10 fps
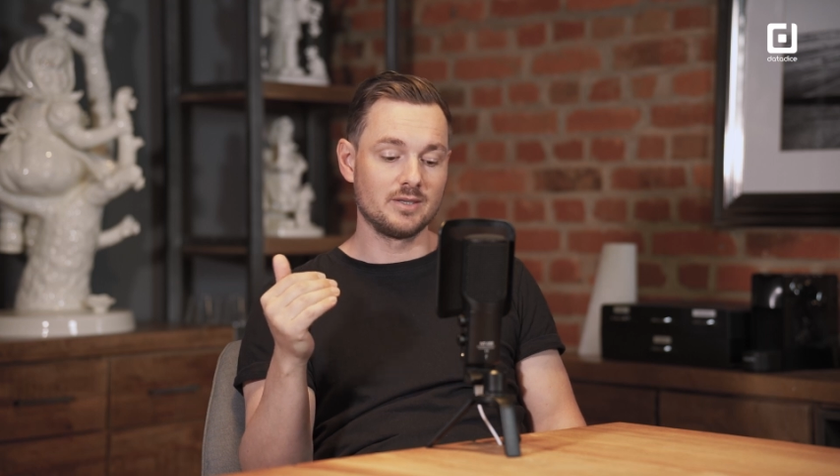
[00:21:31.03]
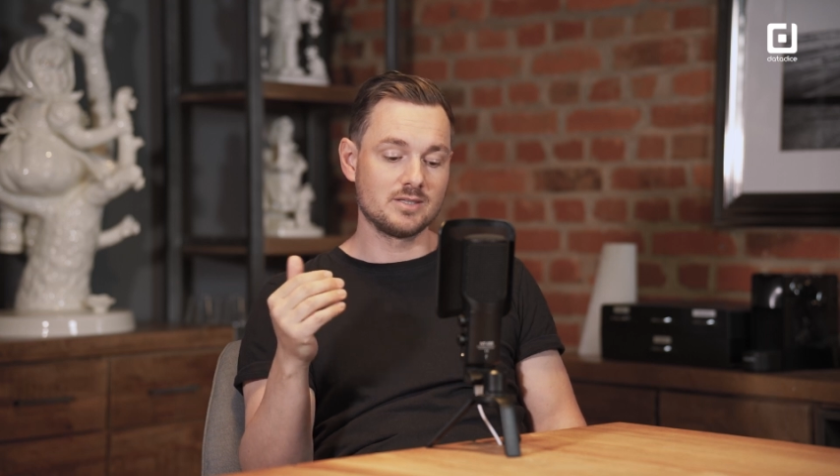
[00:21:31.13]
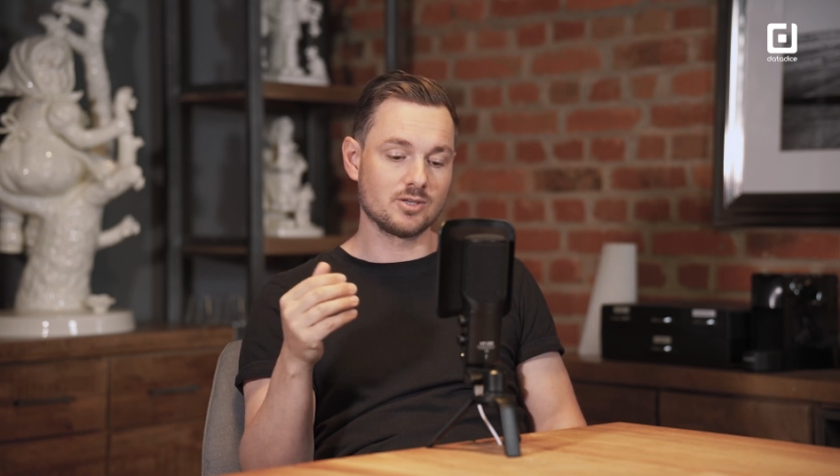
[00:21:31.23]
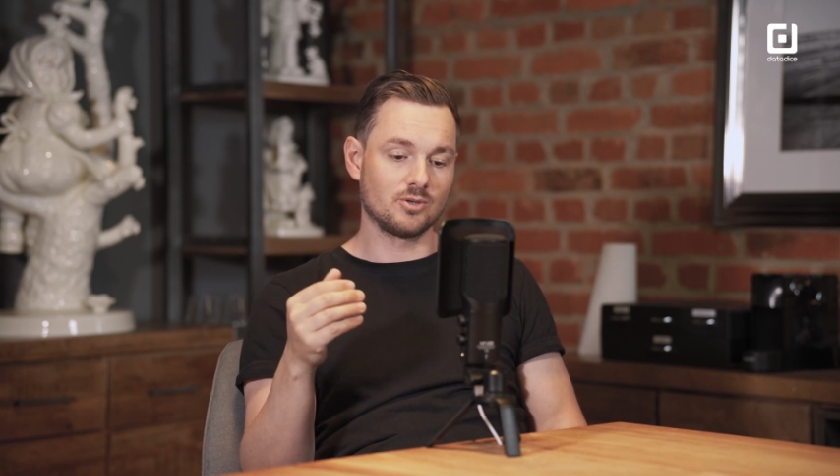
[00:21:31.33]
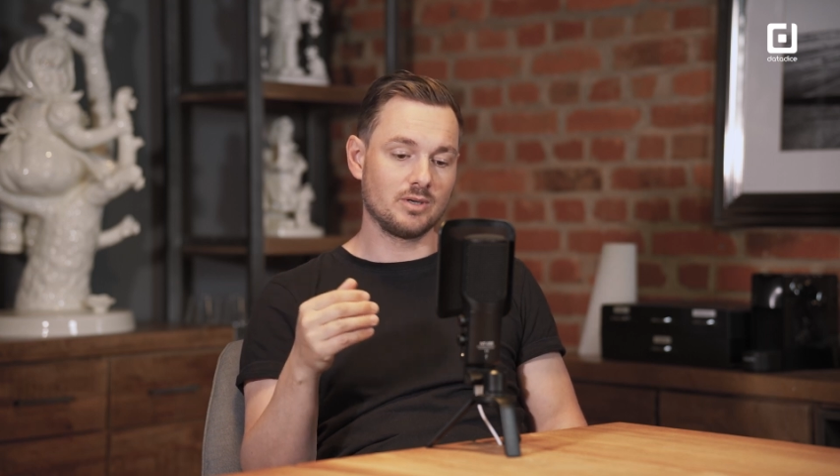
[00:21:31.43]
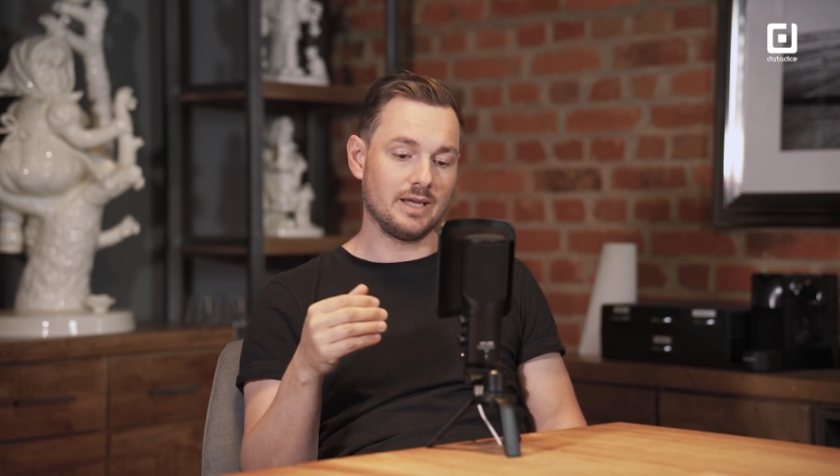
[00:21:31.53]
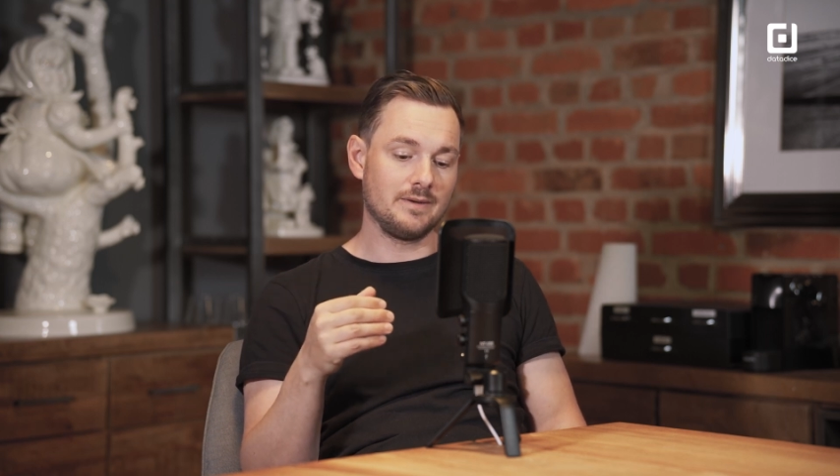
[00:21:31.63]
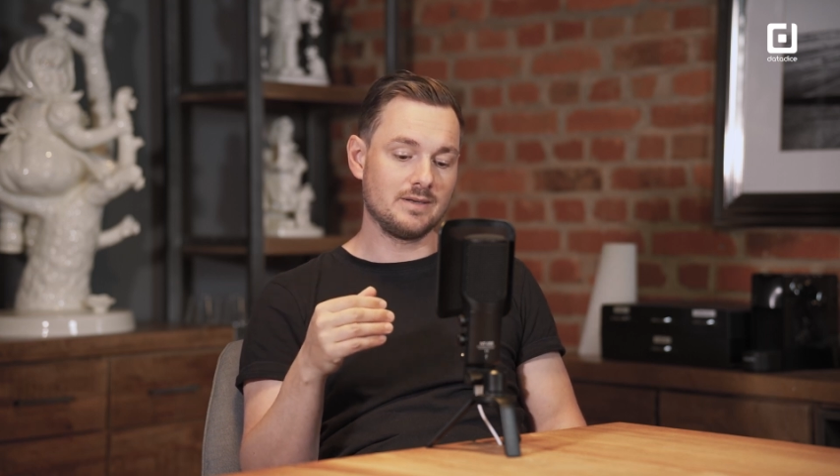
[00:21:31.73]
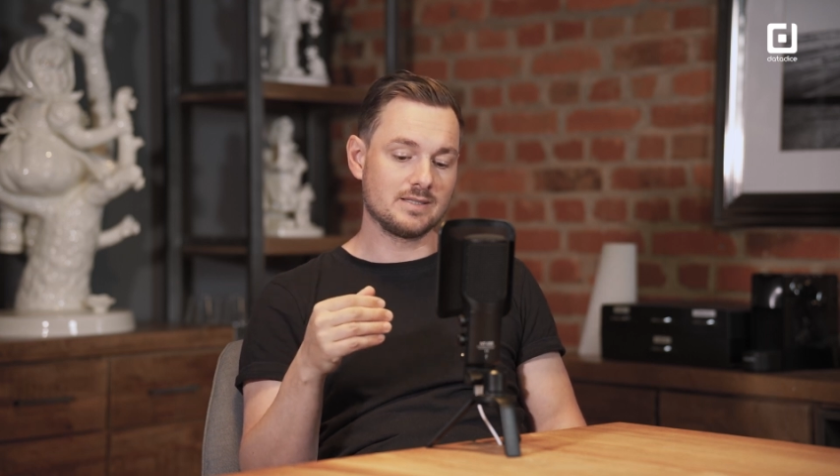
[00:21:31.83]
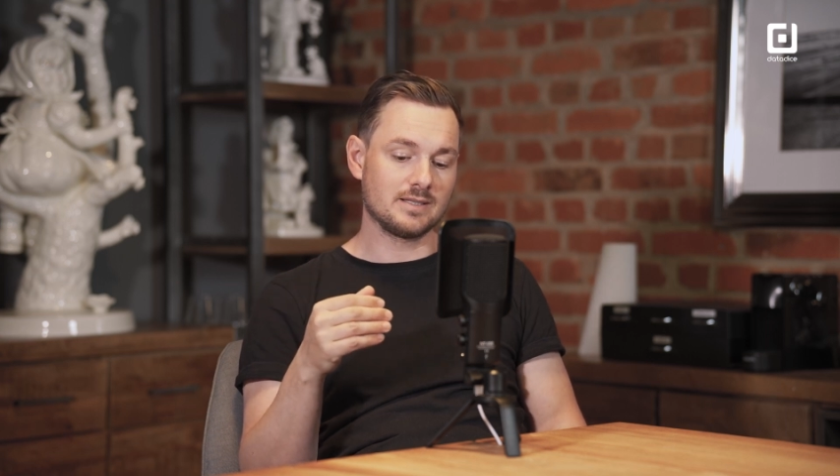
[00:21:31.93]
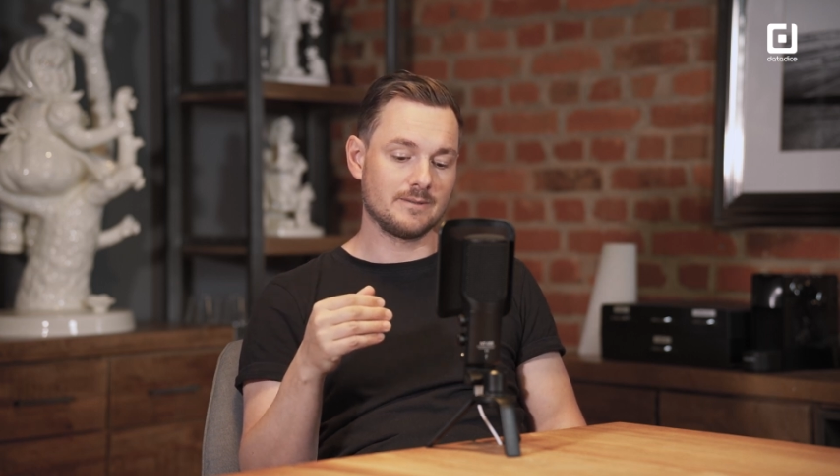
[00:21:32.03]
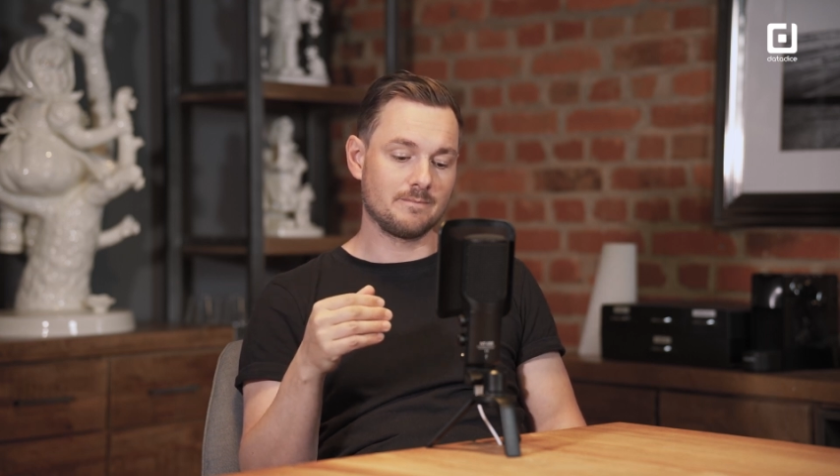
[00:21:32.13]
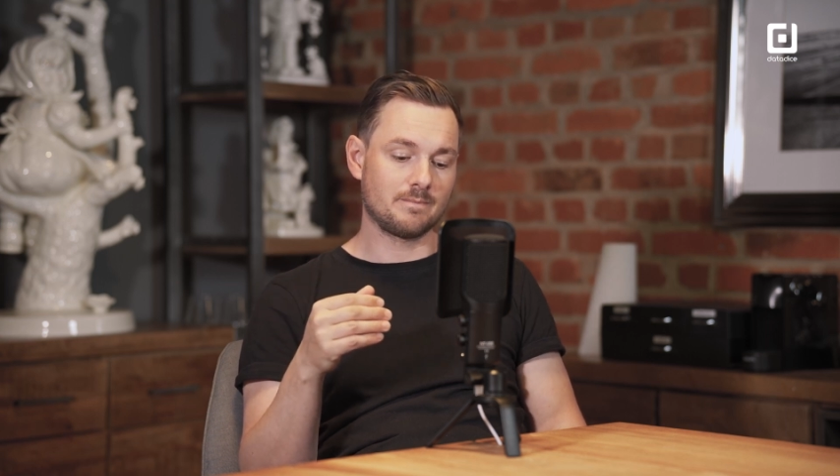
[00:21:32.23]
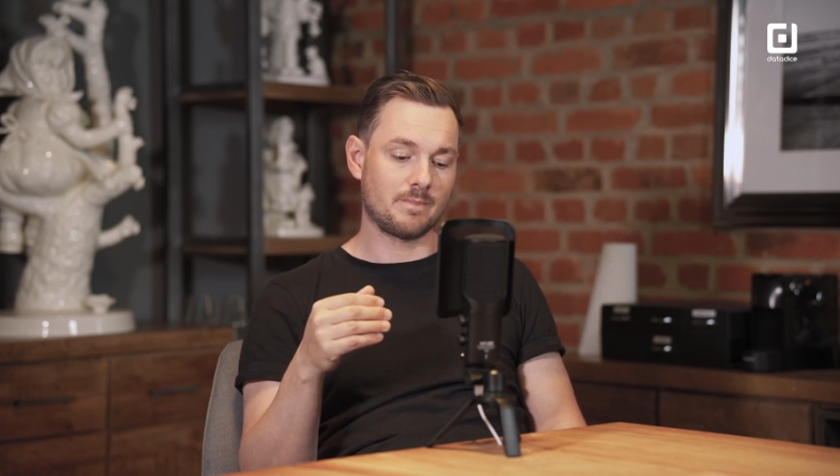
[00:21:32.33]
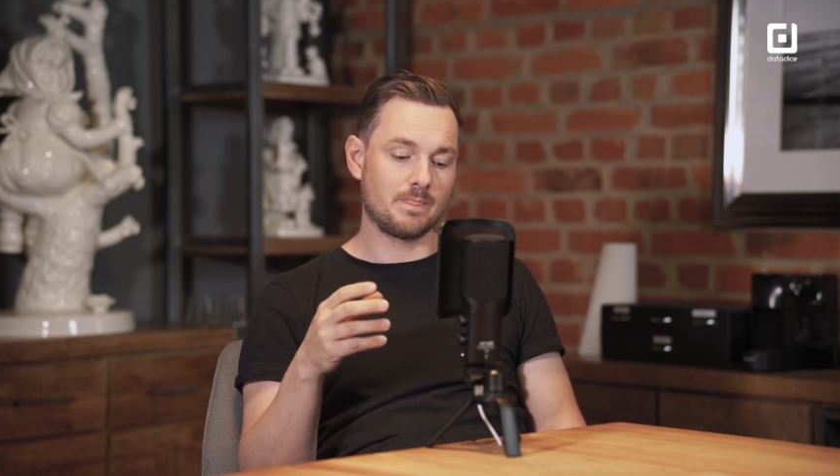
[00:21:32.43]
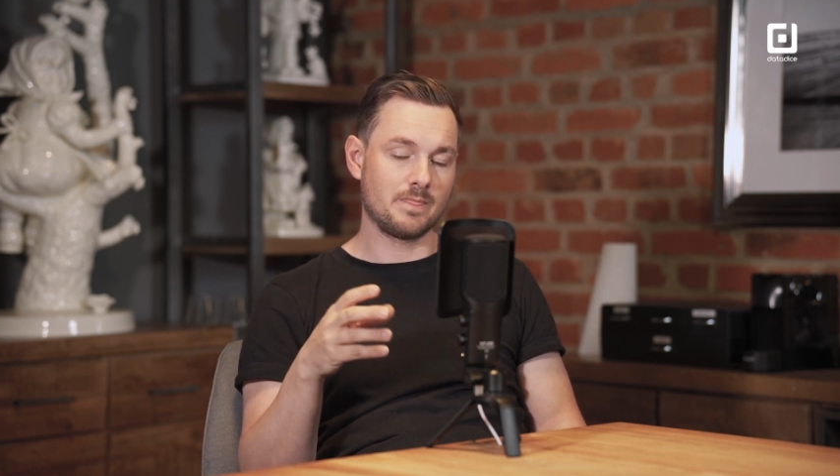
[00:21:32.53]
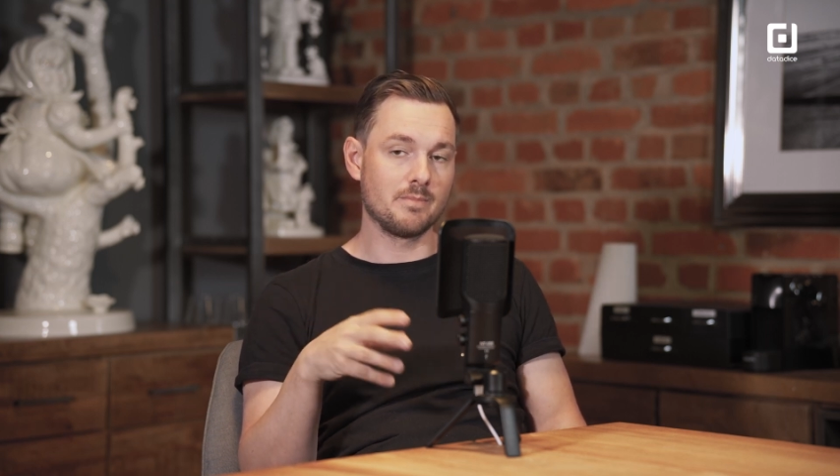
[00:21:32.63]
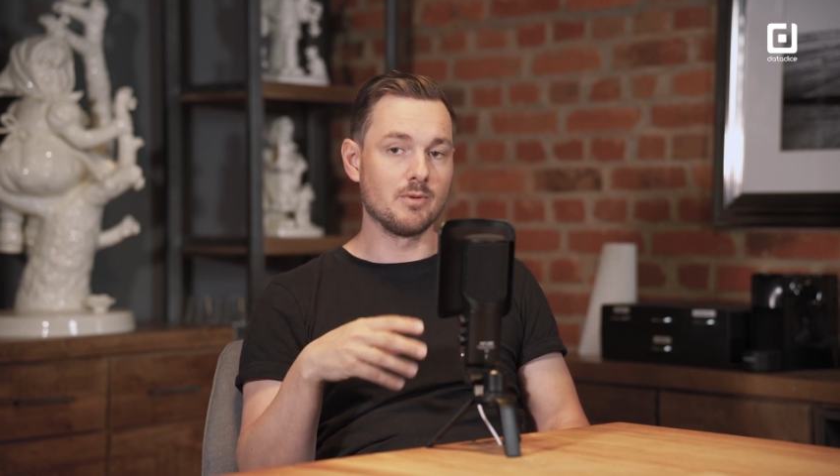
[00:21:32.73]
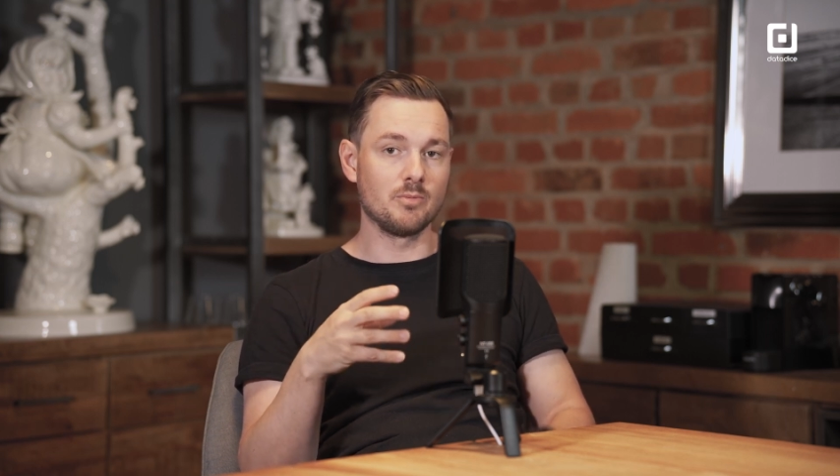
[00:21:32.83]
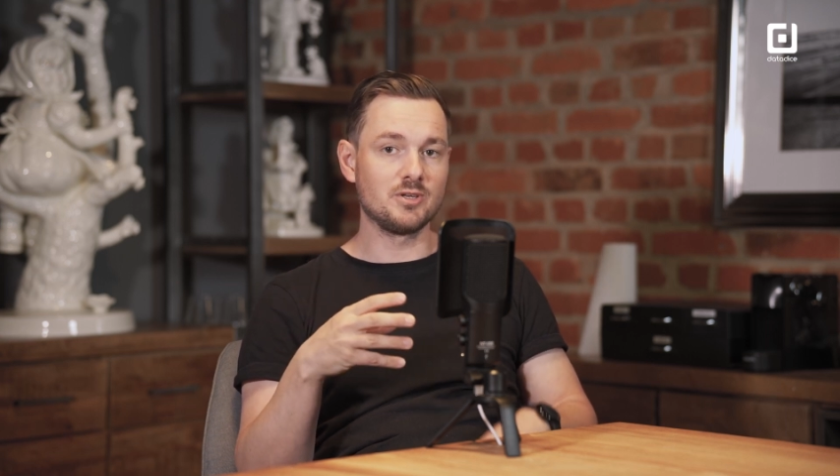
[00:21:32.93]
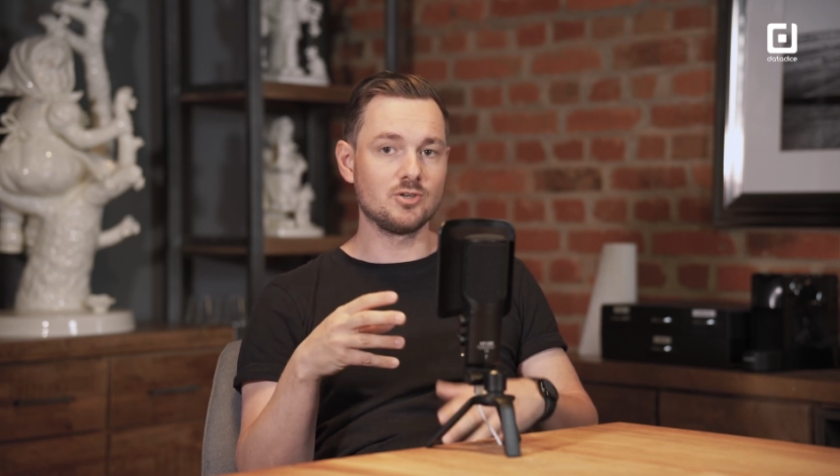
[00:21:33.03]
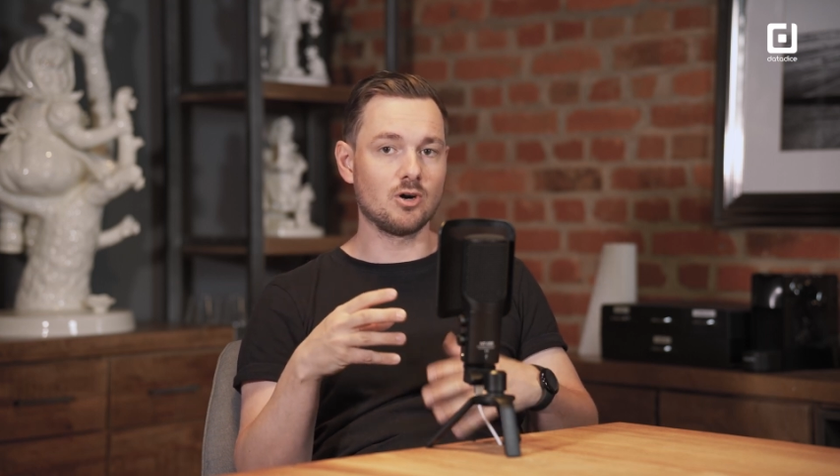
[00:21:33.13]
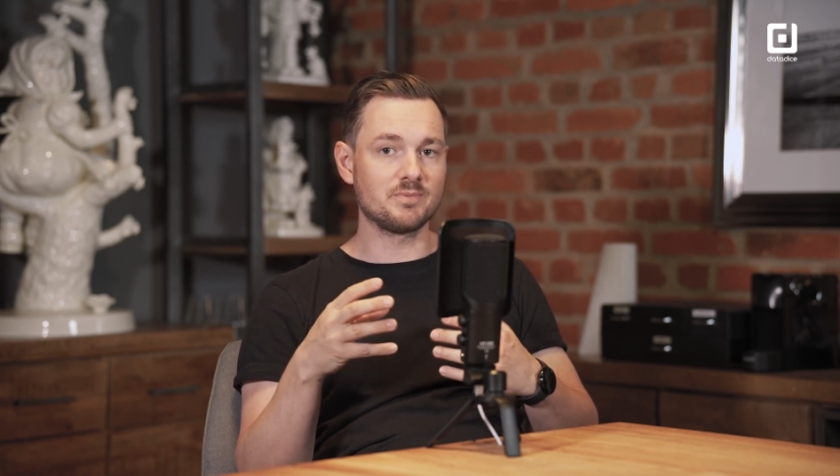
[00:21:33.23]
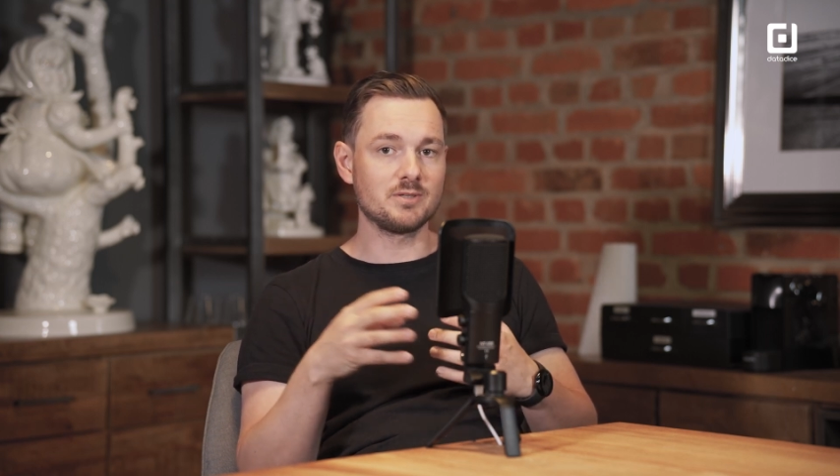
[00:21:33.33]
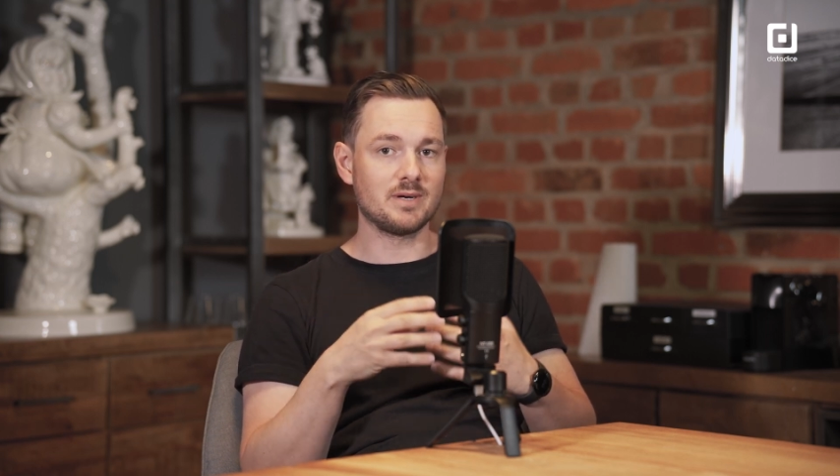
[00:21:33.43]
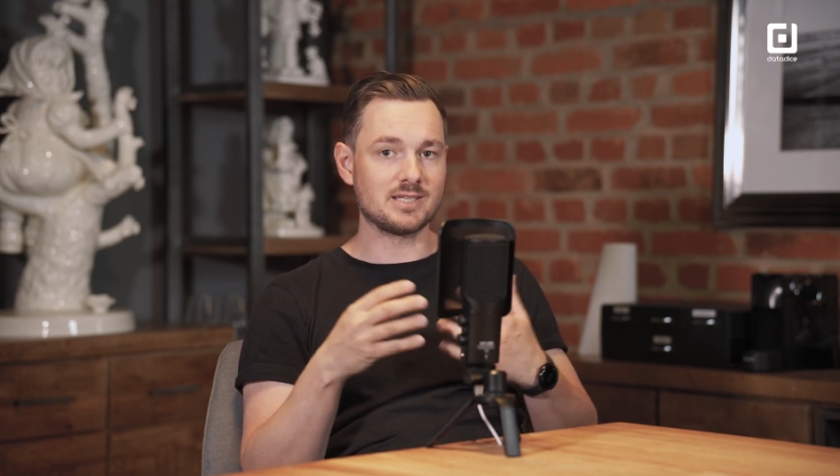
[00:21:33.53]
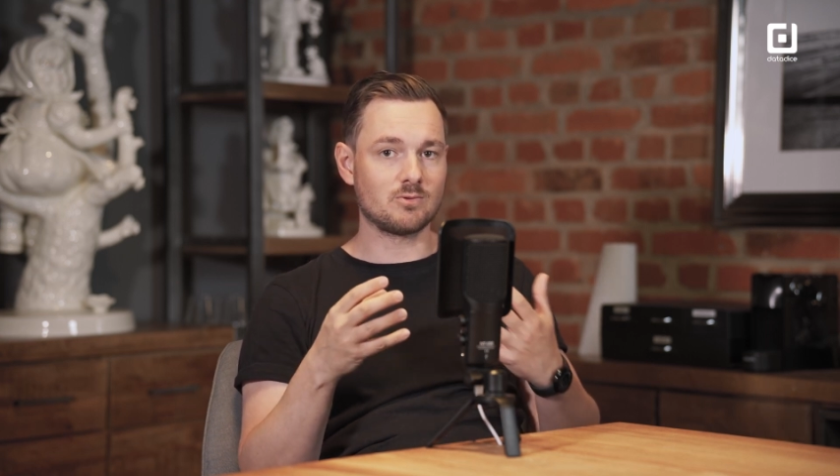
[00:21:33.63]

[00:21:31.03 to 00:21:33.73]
So, and the moment you optimize